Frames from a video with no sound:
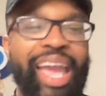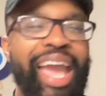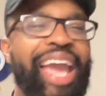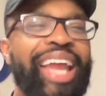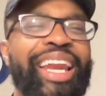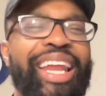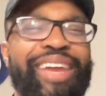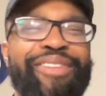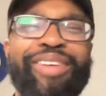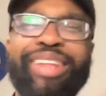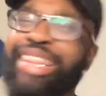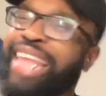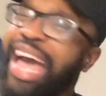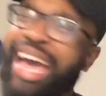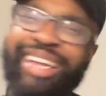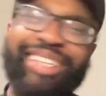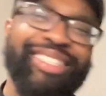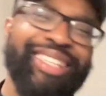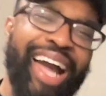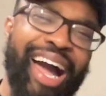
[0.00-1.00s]
And even
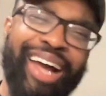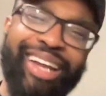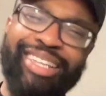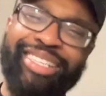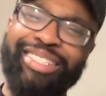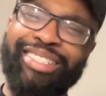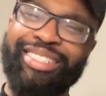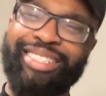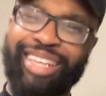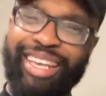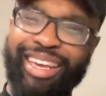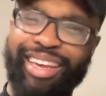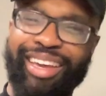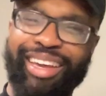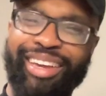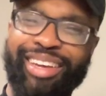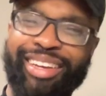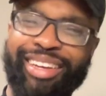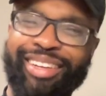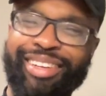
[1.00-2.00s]
that is kind of
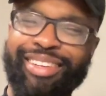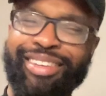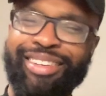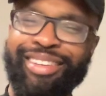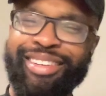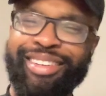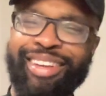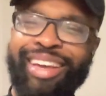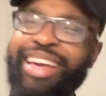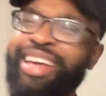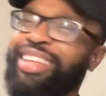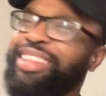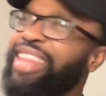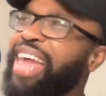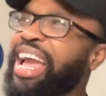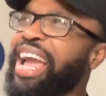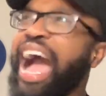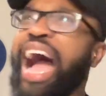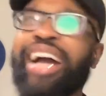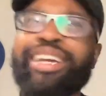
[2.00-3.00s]
sick.
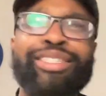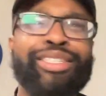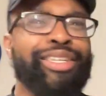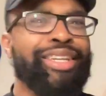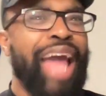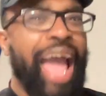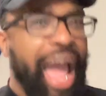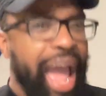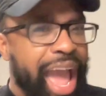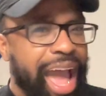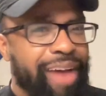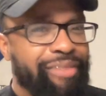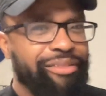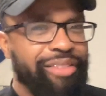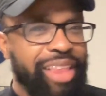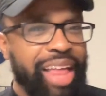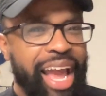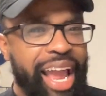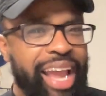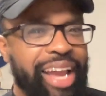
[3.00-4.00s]
Like, I should
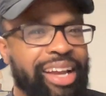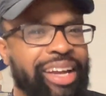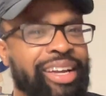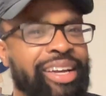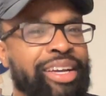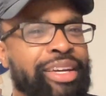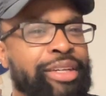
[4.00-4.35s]
have, like,